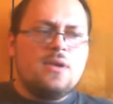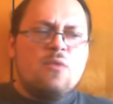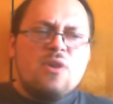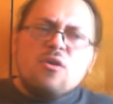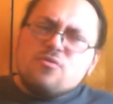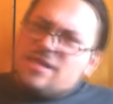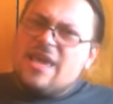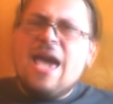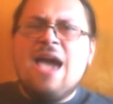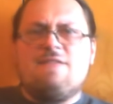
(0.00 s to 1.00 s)
We
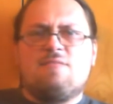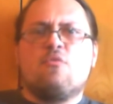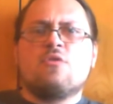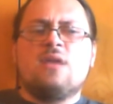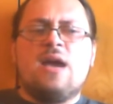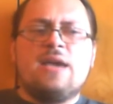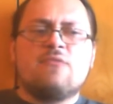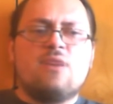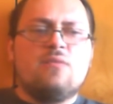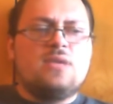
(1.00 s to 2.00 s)
already have a moral high
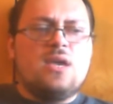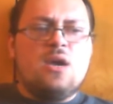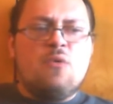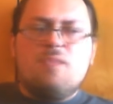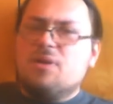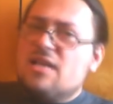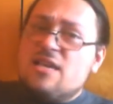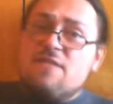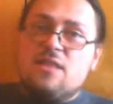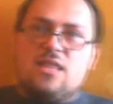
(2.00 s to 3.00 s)
ground. We
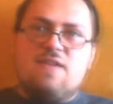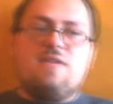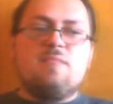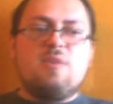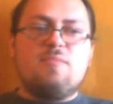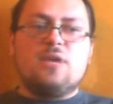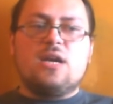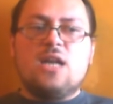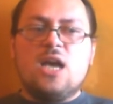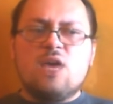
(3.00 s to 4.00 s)
believe in leaving
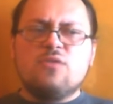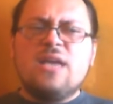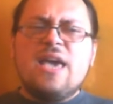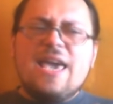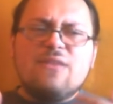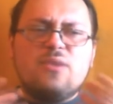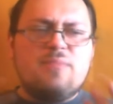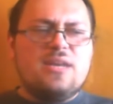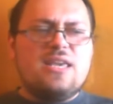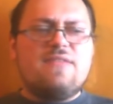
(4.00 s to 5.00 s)
people alone, and we
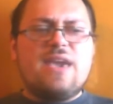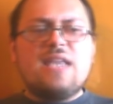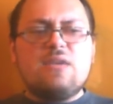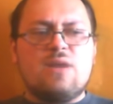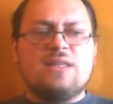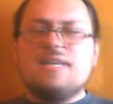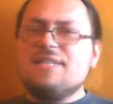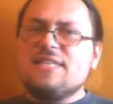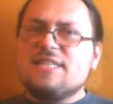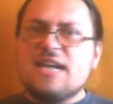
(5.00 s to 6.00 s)
believe anyone
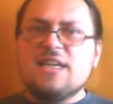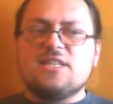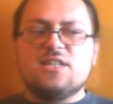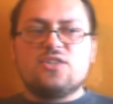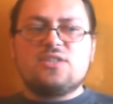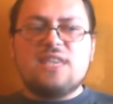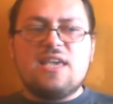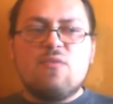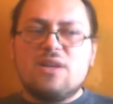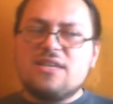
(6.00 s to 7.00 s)
is entitled to
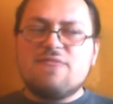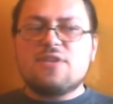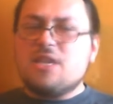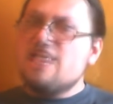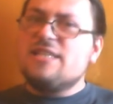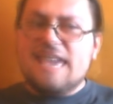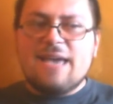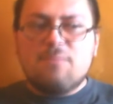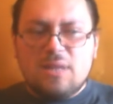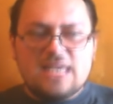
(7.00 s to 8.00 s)
say whatever he
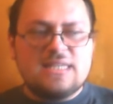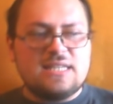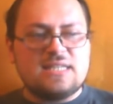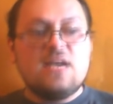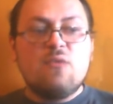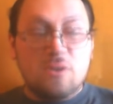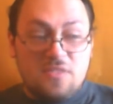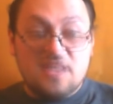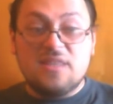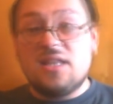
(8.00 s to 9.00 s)
damn pleases
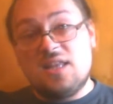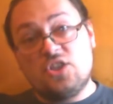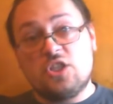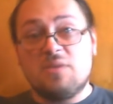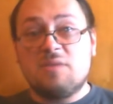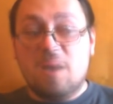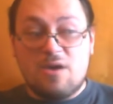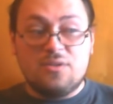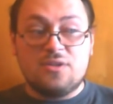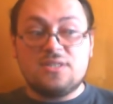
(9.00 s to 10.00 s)
within the legitimate
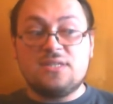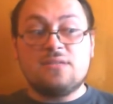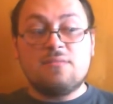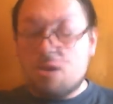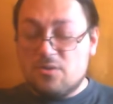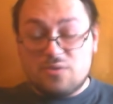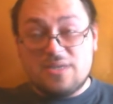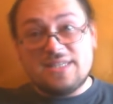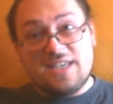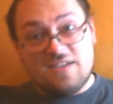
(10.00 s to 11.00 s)

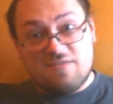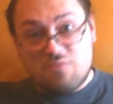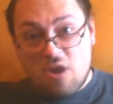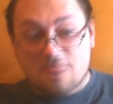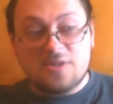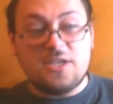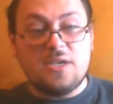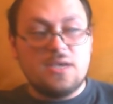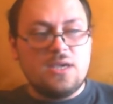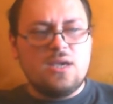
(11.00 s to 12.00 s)
boundaries of
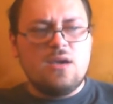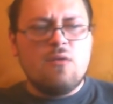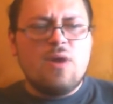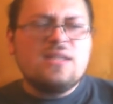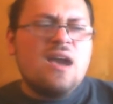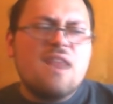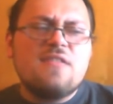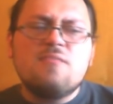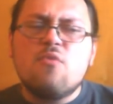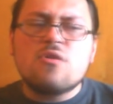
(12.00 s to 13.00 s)
property. What
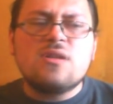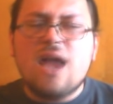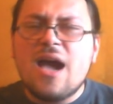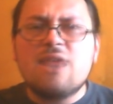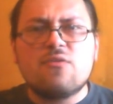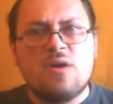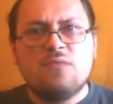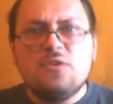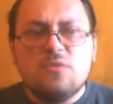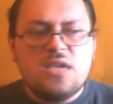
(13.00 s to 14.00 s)
other moral high
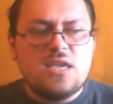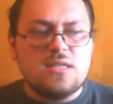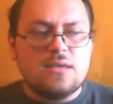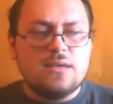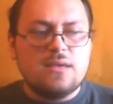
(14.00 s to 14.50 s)
ground you need?